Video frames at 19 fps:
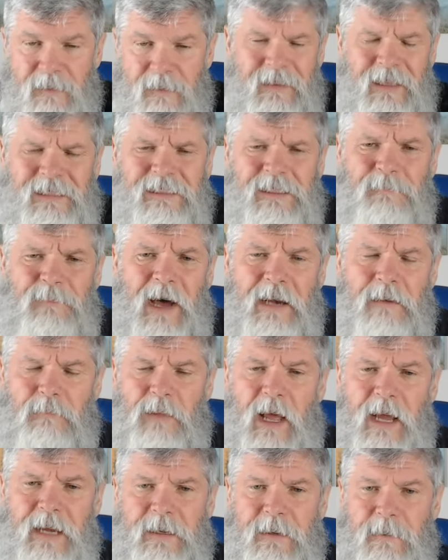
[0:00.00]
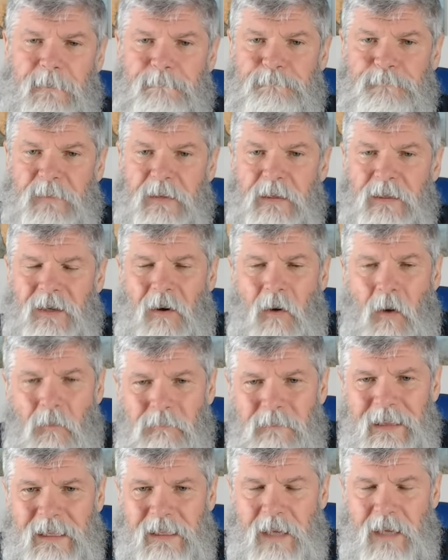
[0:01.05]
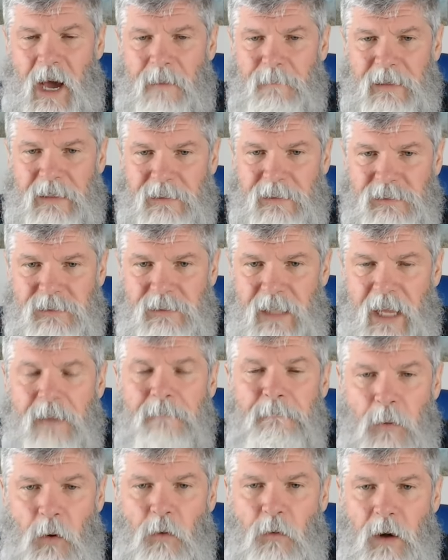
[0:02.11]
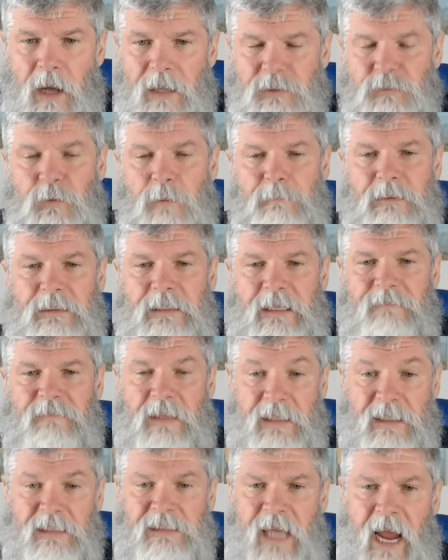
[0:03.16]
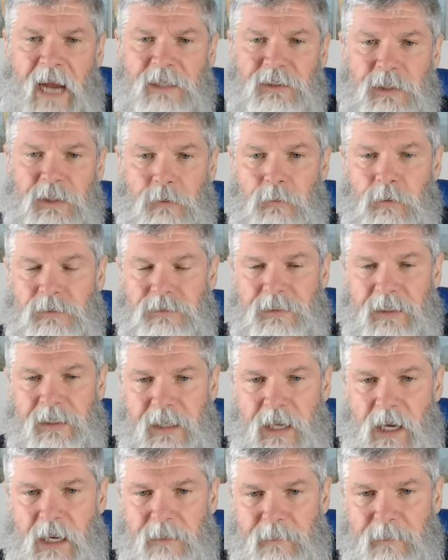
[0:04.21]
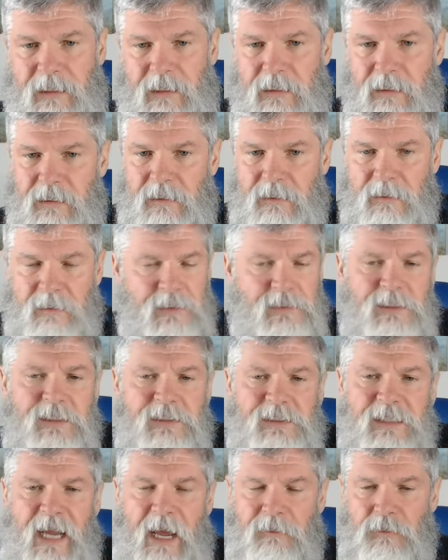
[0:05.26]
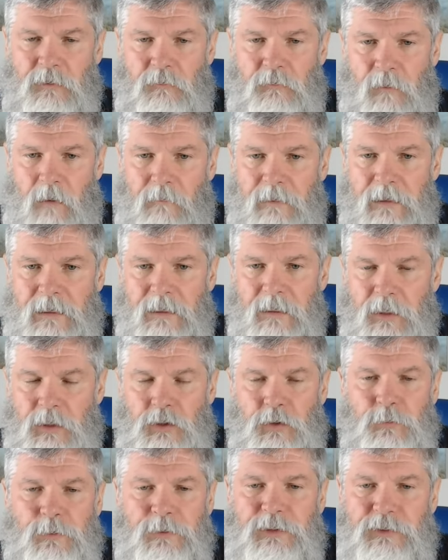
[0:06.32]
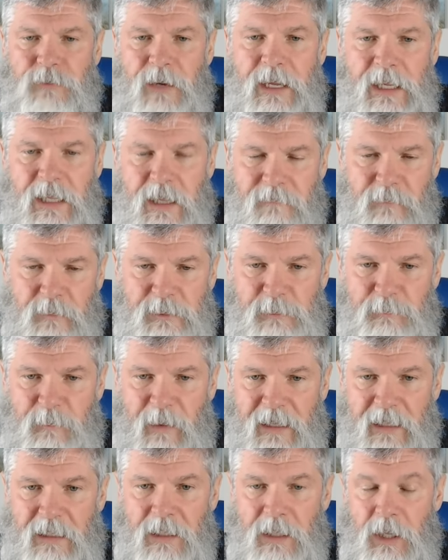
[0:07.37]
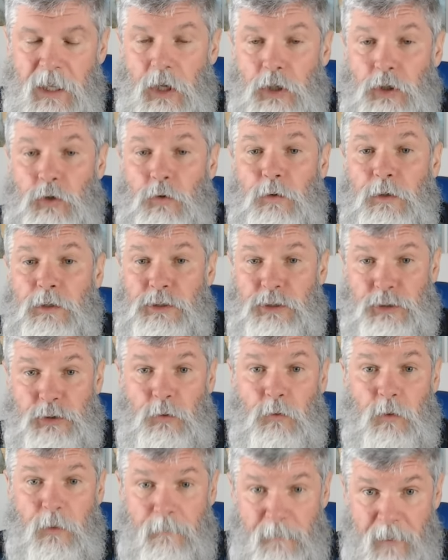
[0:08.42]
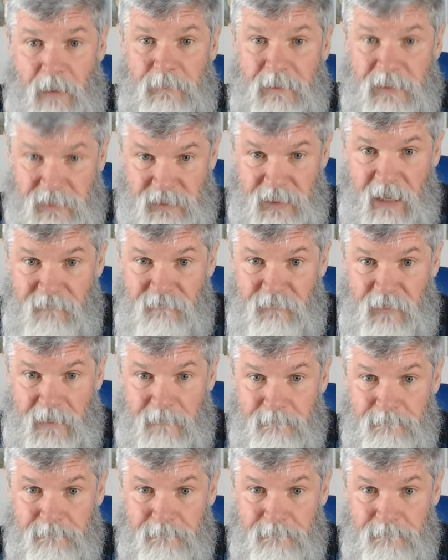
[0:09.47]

And that's the bottom line here. Only communists and morons would believe that this actually grows an economy. This isn't how you grow it. You restrain government spending. You ensure public safety.